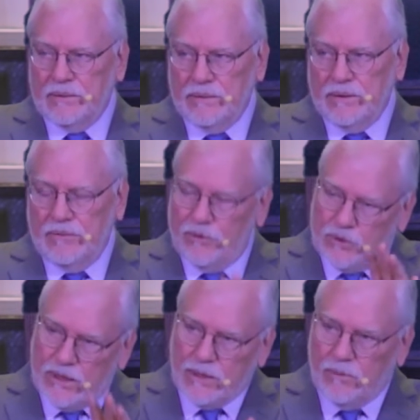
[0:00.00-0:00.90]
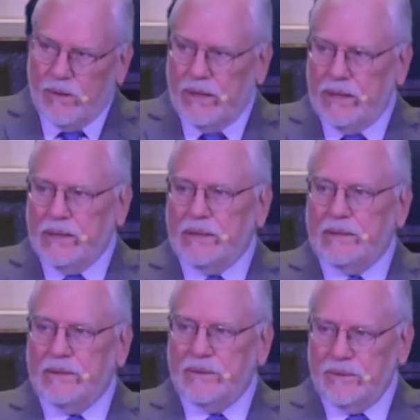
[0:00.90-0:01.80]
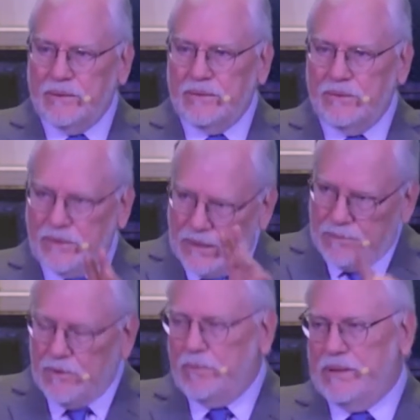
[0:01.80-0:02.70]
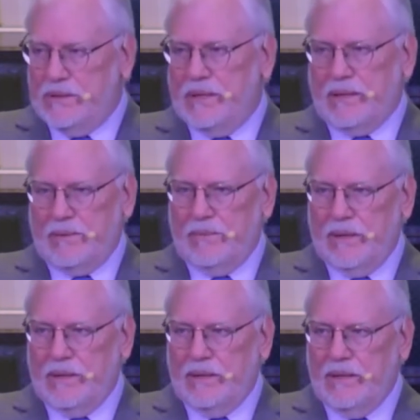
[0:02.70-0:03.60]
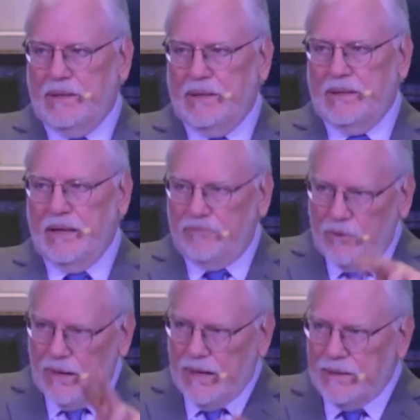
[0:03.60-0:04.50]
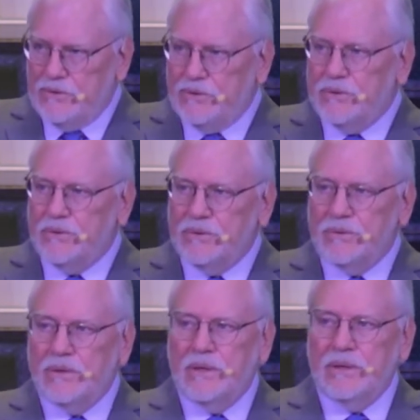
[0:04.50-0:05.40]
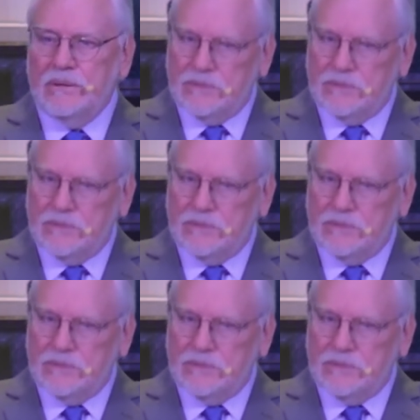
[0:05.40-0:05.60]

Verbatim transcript: If you take away, your name will be taken away. If you add to, the